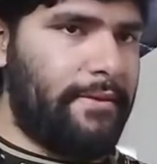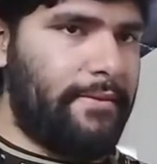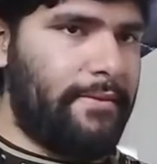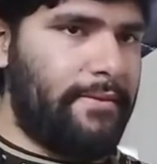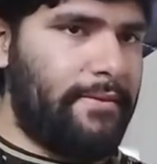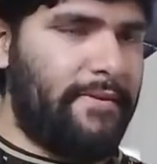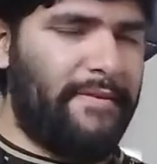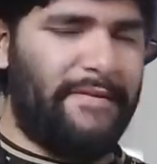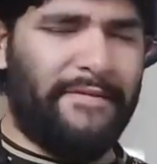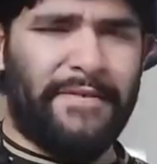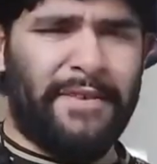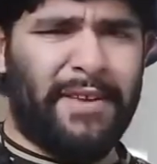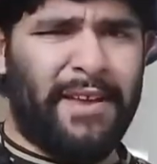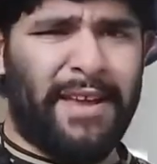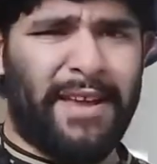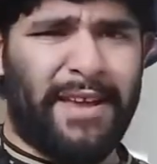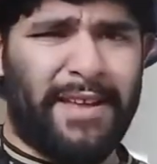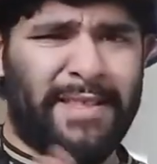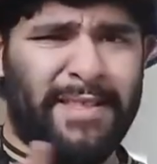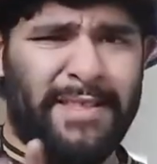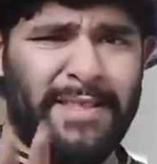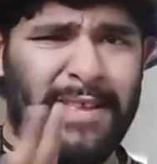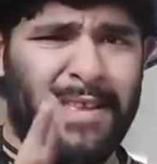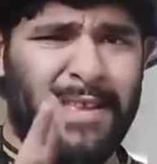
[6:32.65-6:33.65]
Hopefully I
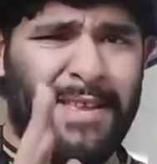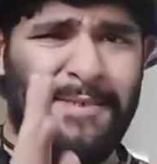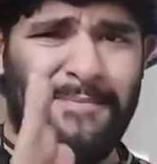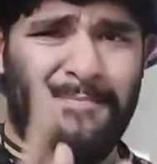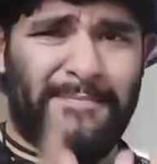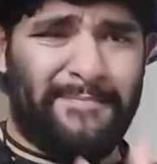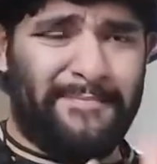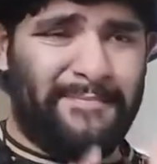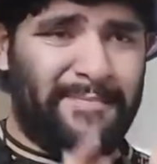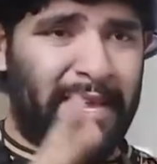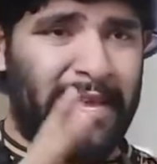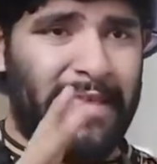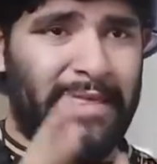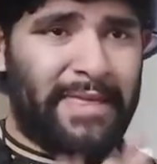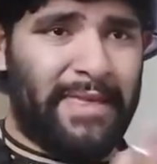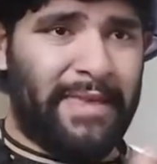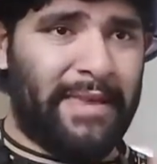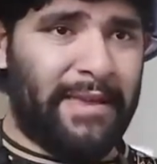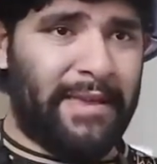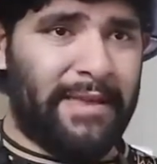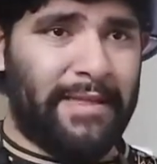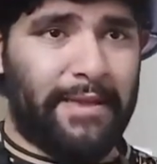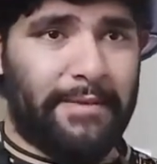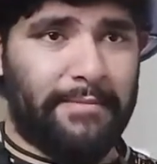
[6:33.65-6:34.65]
got the same
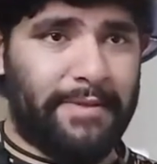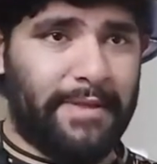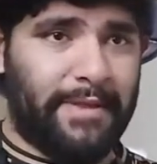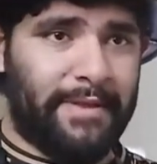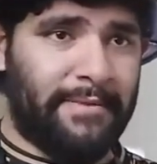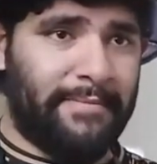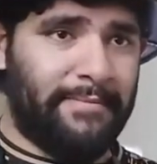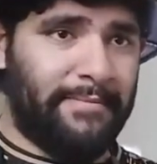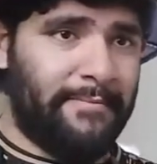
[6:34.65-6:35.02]
editing and everything.